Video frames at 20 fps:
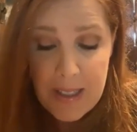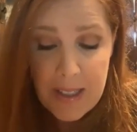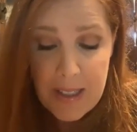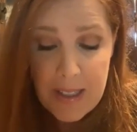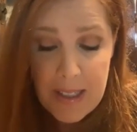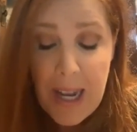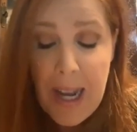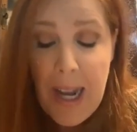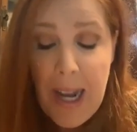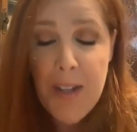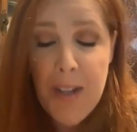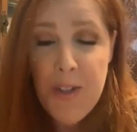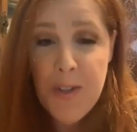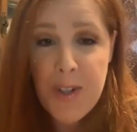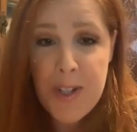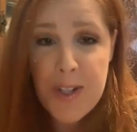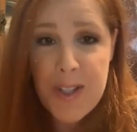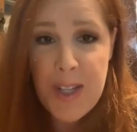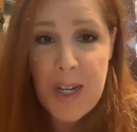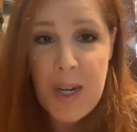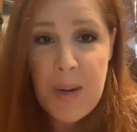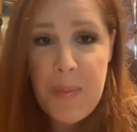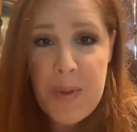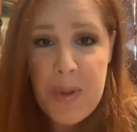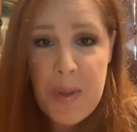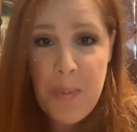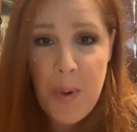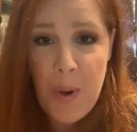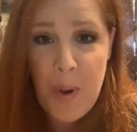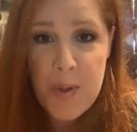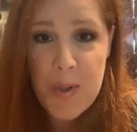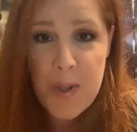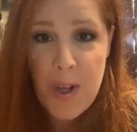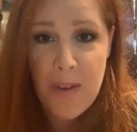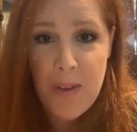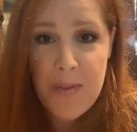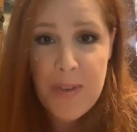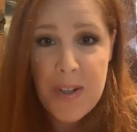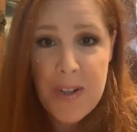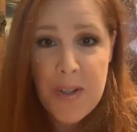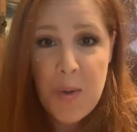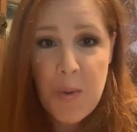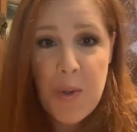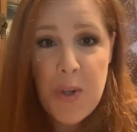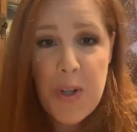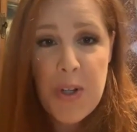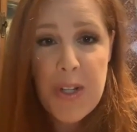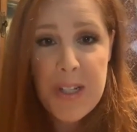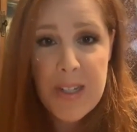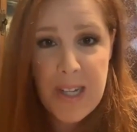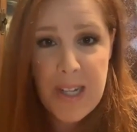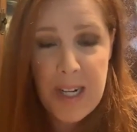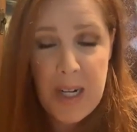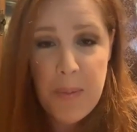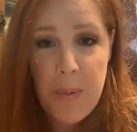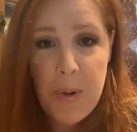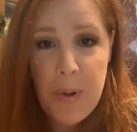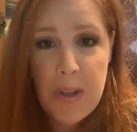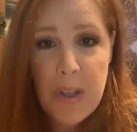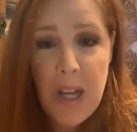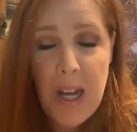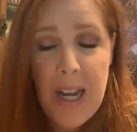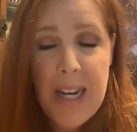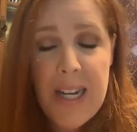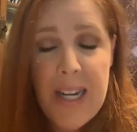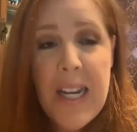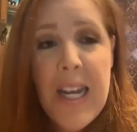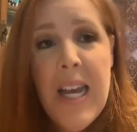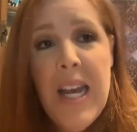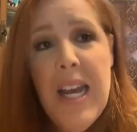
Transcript: Yeah, you can sign up at the post office or you can sign up online.